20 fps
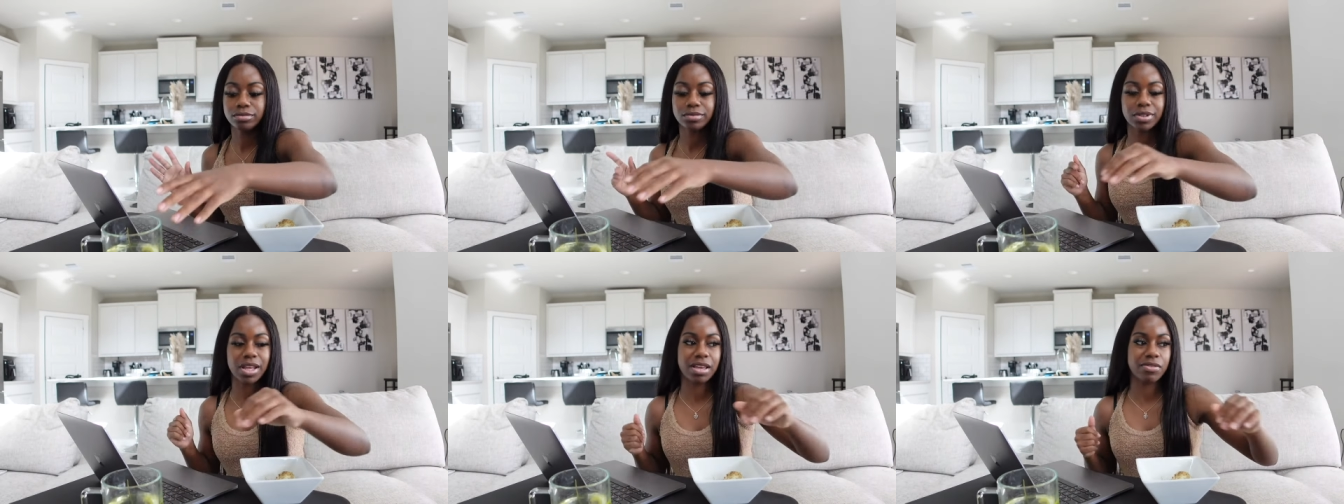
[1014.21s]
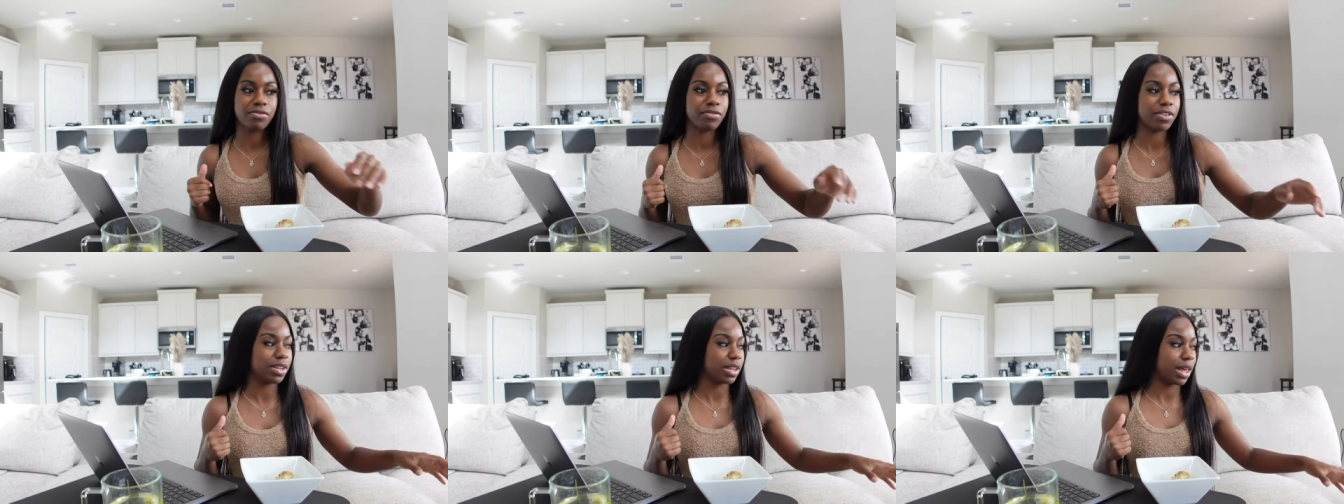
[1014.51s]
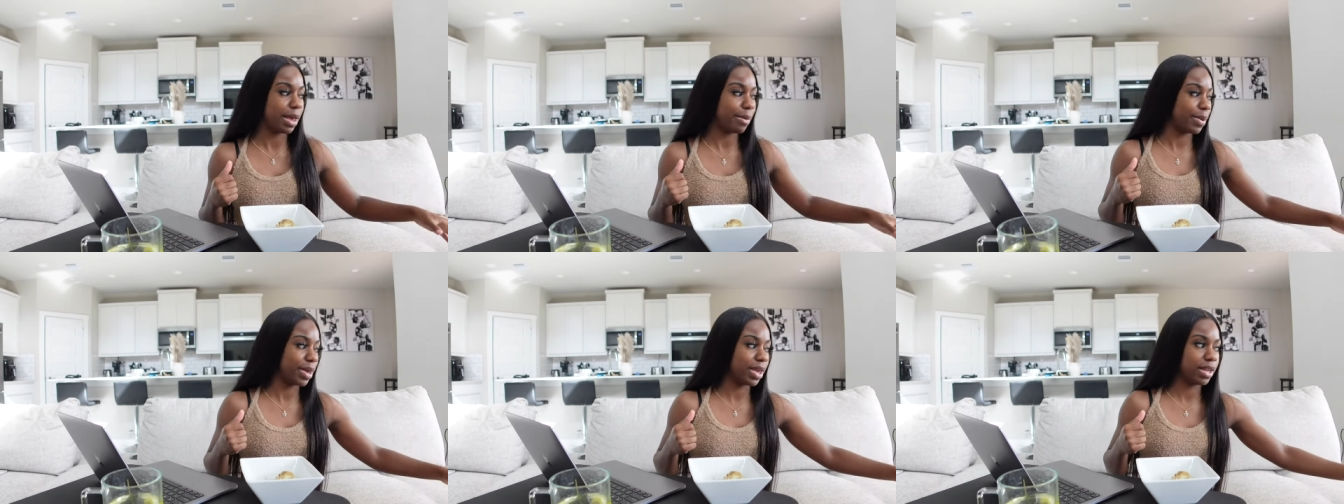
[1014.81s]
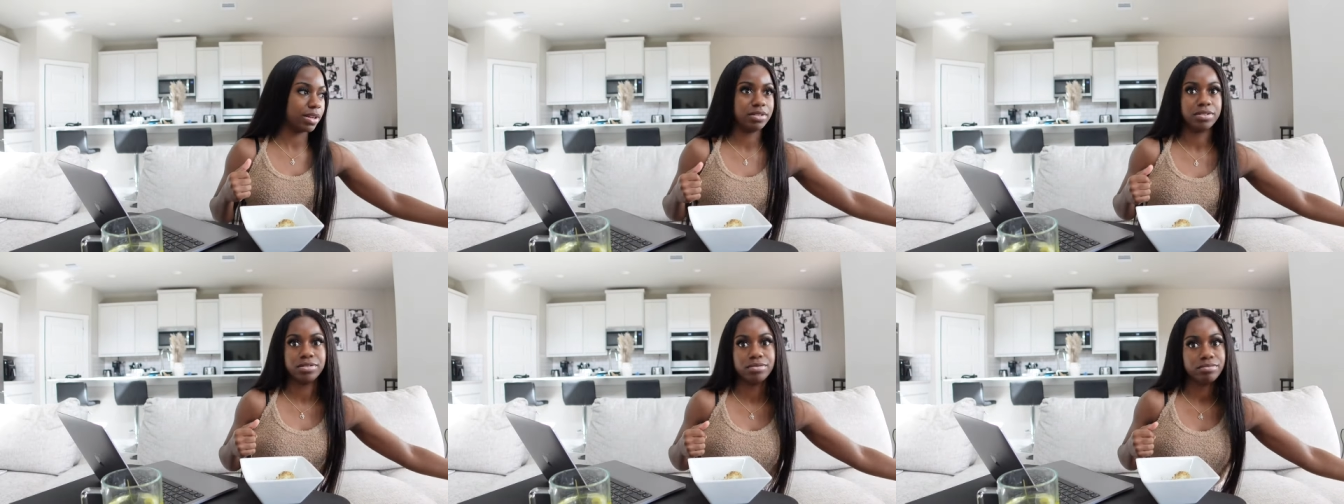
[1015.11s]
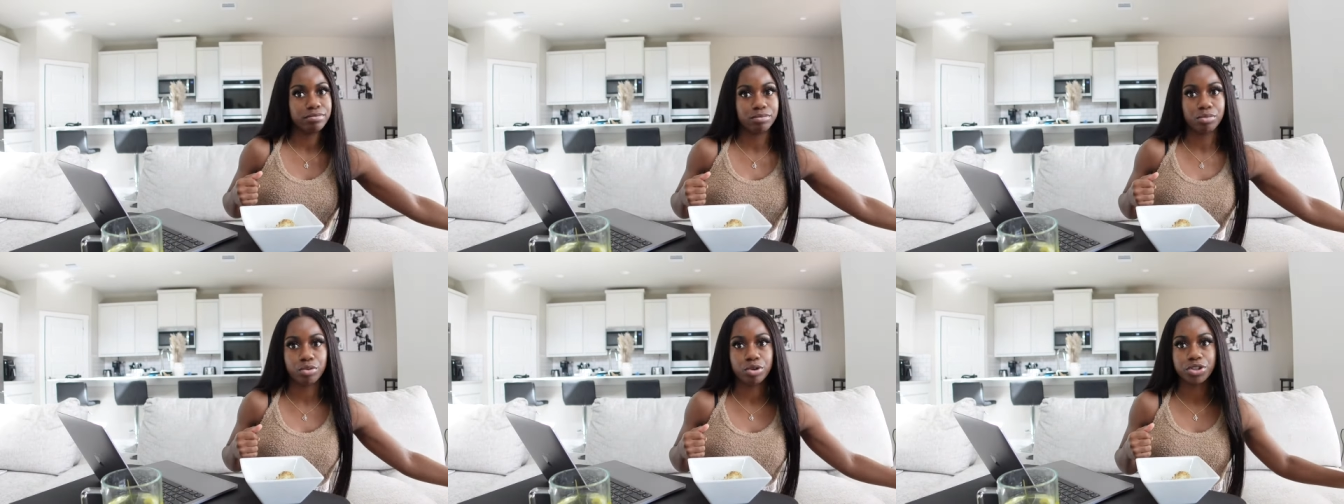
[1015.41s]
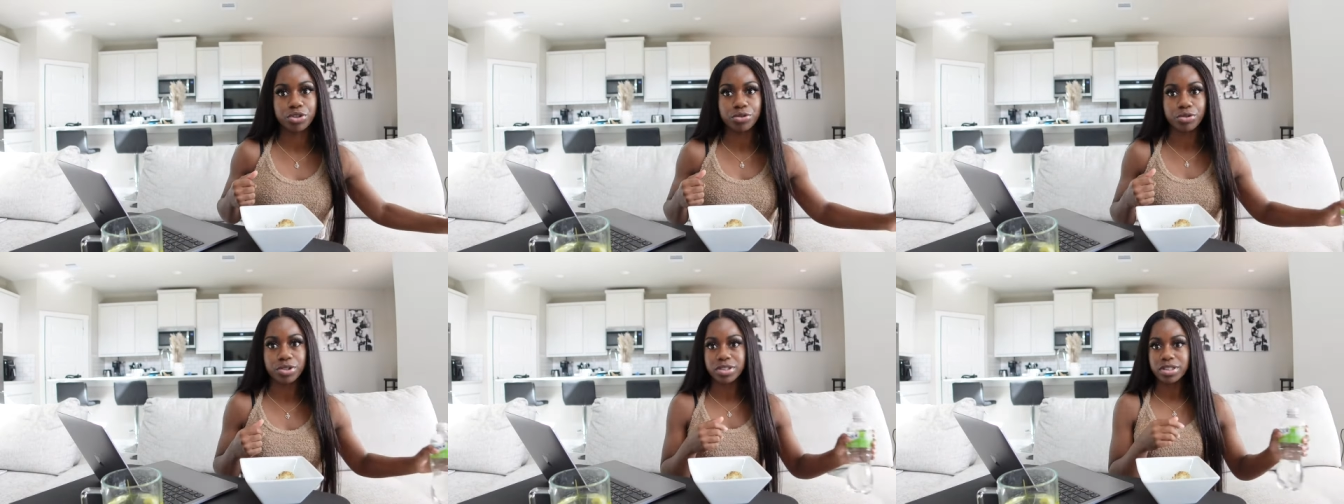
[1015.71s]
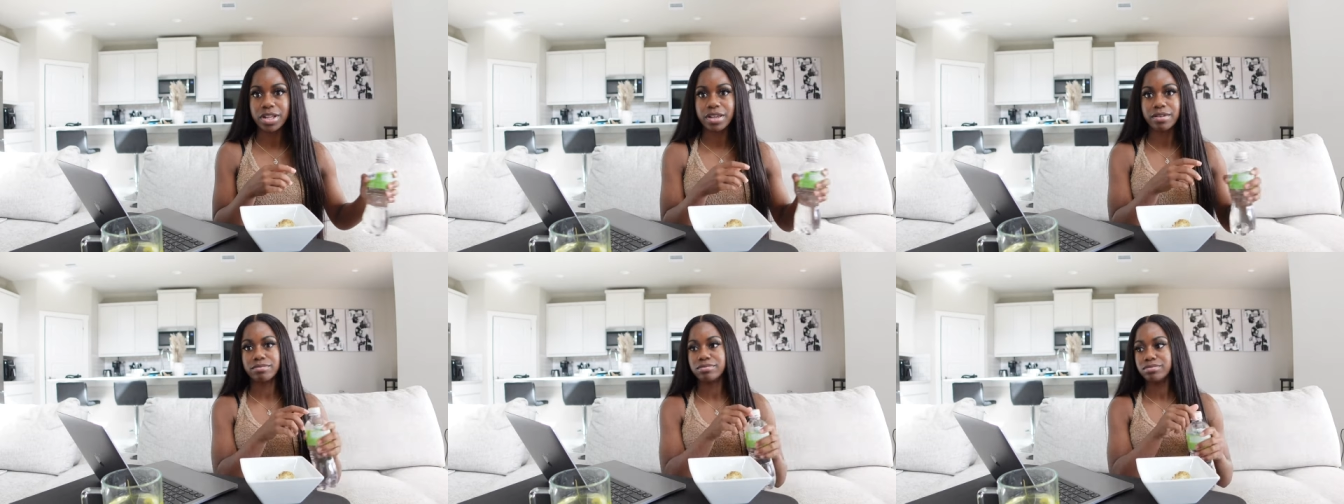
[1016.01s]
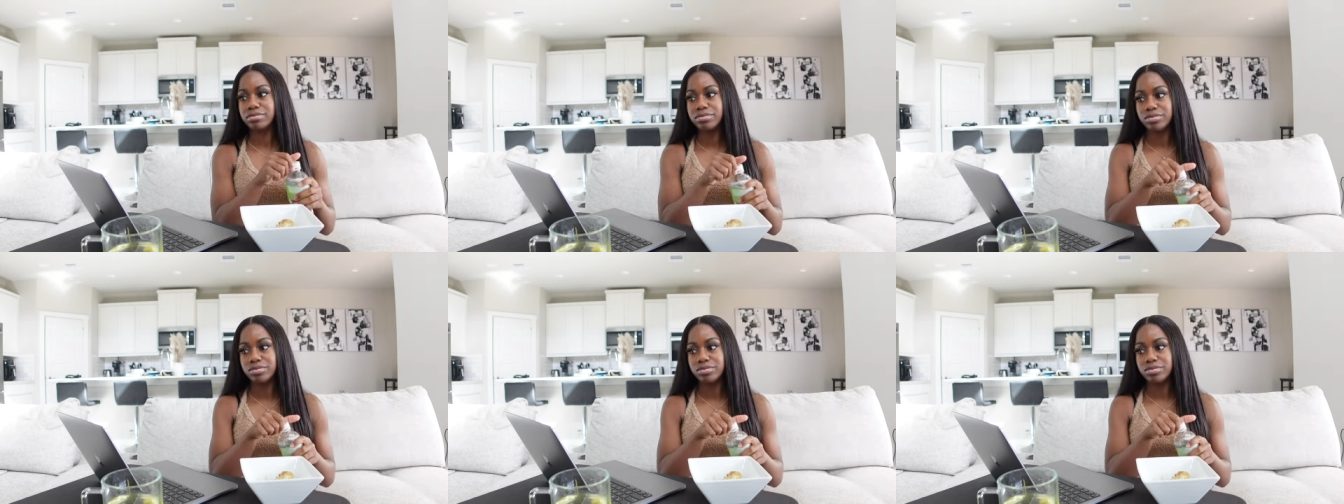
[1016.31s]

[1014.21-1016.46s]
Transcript: they fit like panties, boy shorts. They,